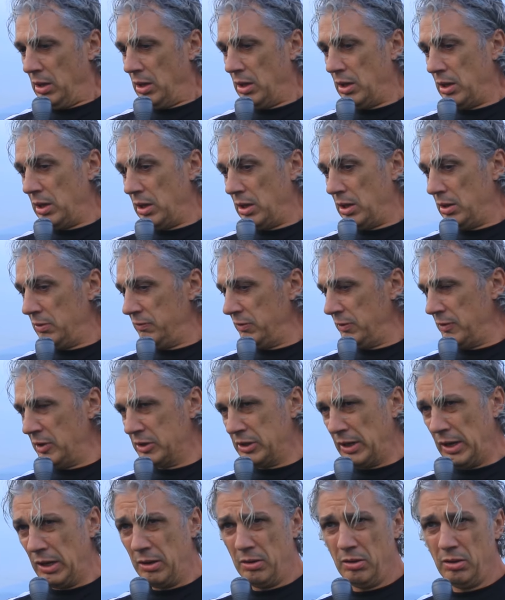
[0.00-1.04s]
We
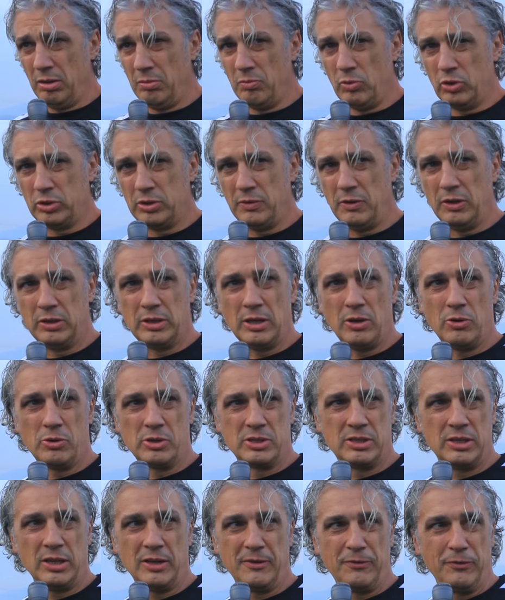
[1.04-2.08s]
will try to motivate
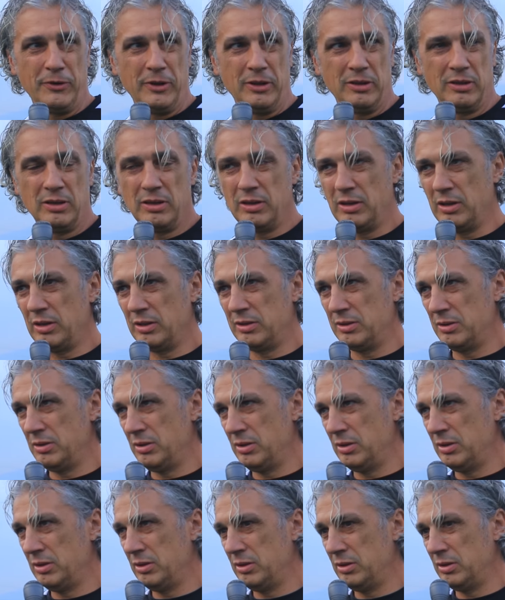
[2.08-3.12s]
ourselves and
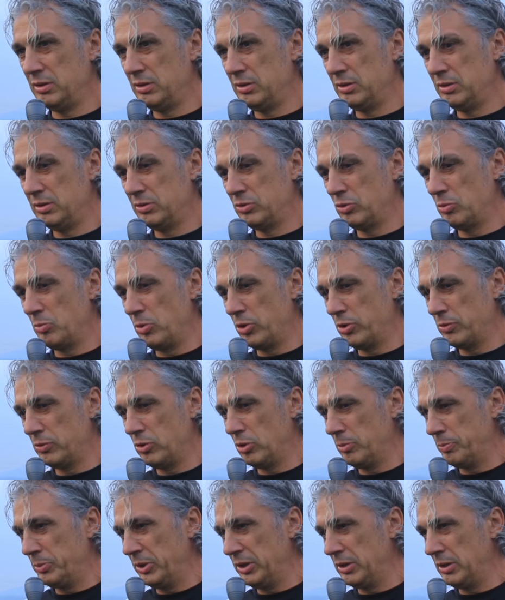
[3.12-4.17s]
tomorrow
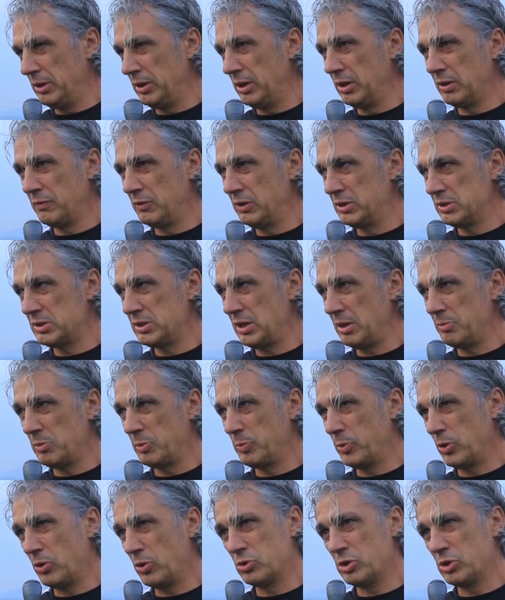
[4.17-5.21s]
to open the league with the same
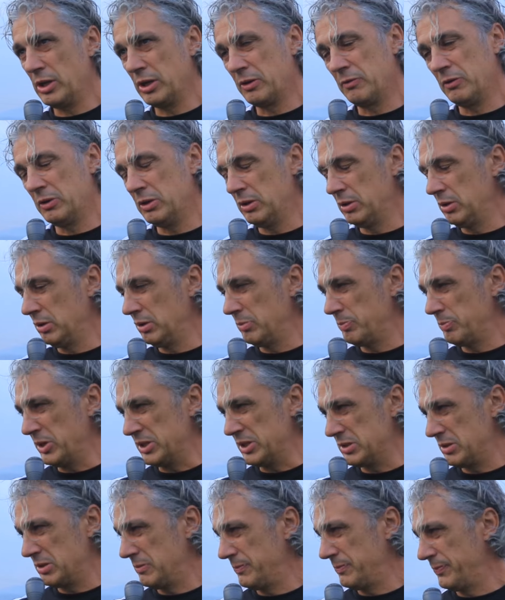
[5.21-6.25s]
approach like we did in the
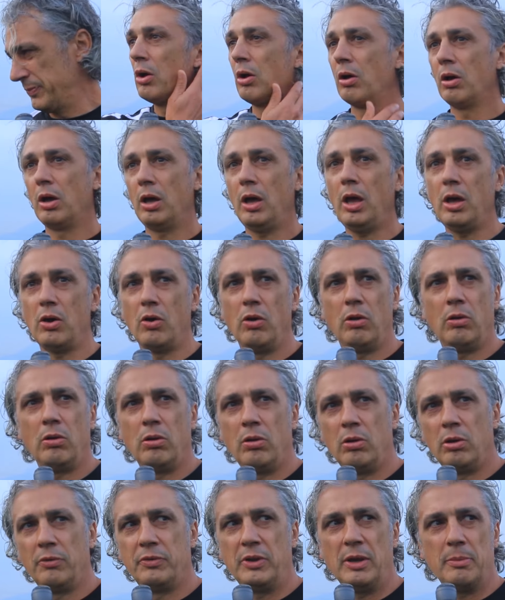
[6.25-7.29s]
past.
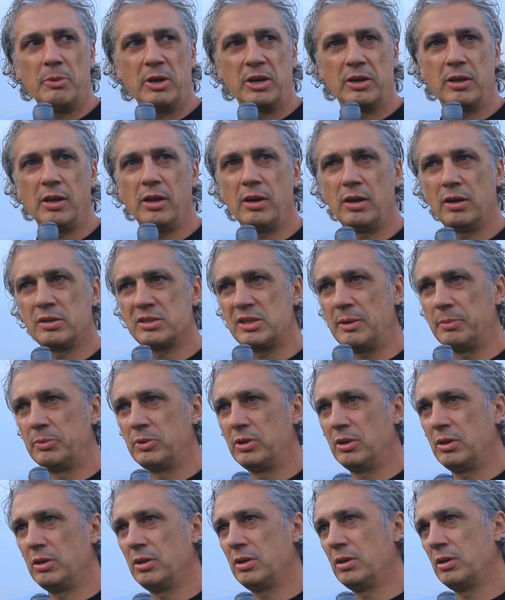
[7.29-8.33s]
All of them are here except
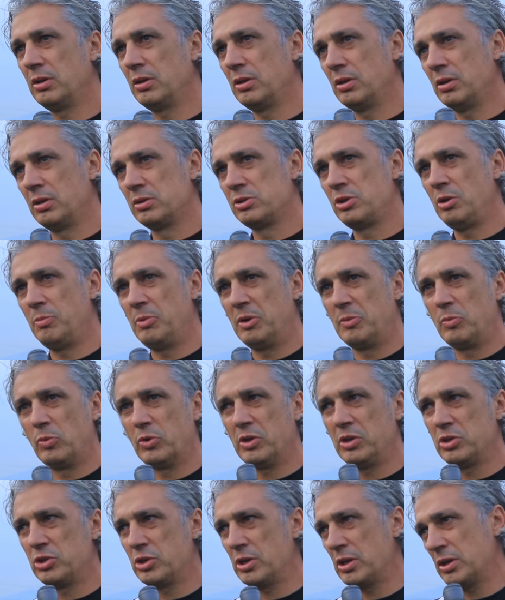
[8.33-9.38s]
Gilbert
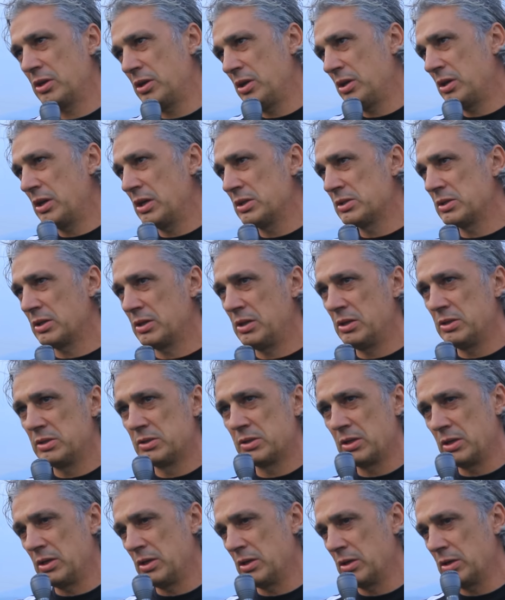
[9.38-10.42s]
Mugisha. He has
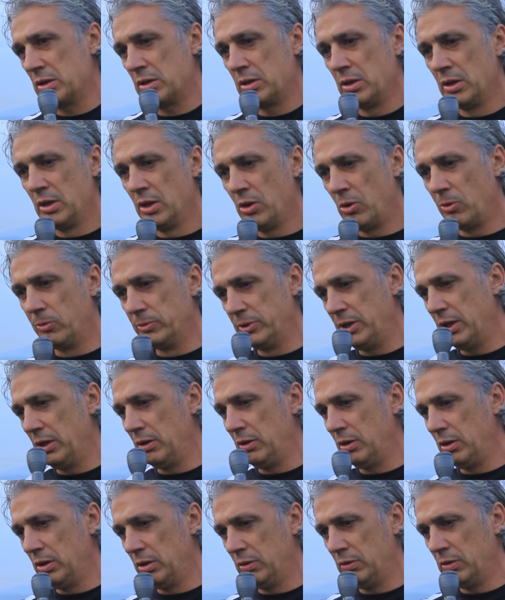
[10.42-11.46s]
his own
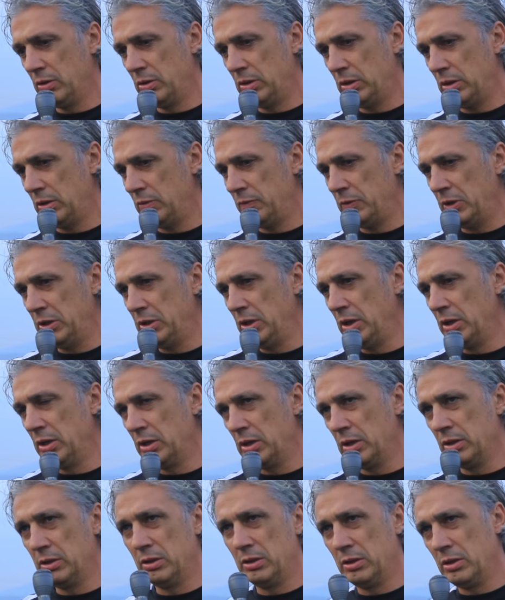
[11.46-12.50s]
day
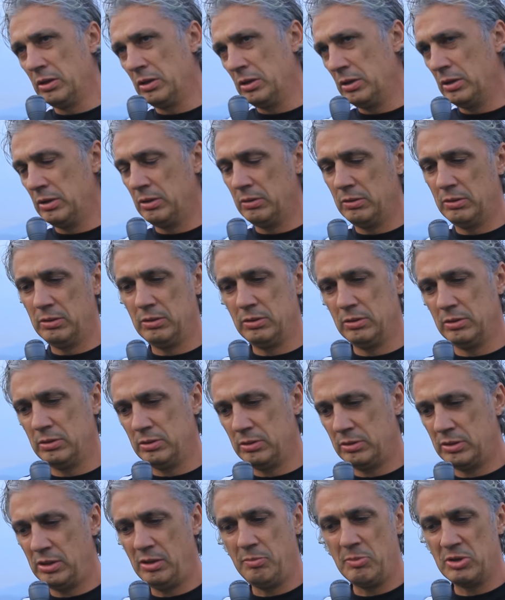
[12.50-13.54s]
wedding,
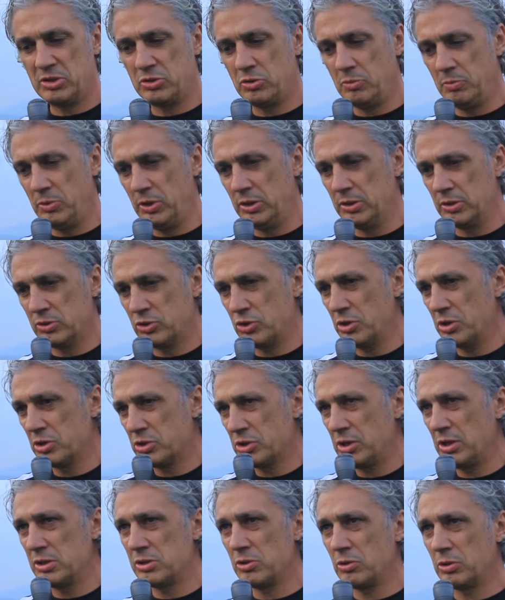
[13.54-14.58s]
and he must be in the
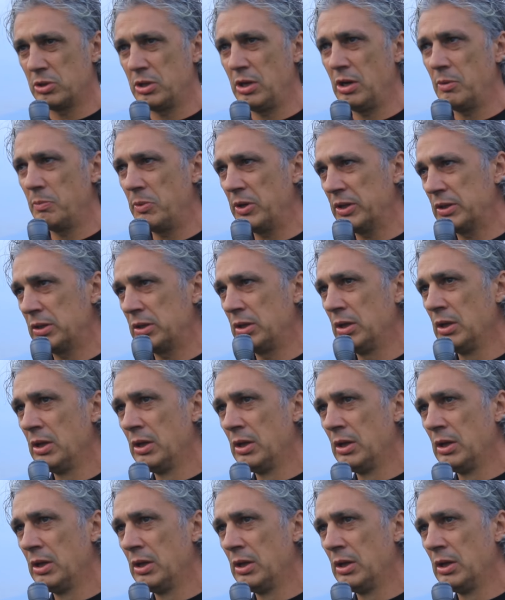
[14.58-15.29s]
church. He is not here, but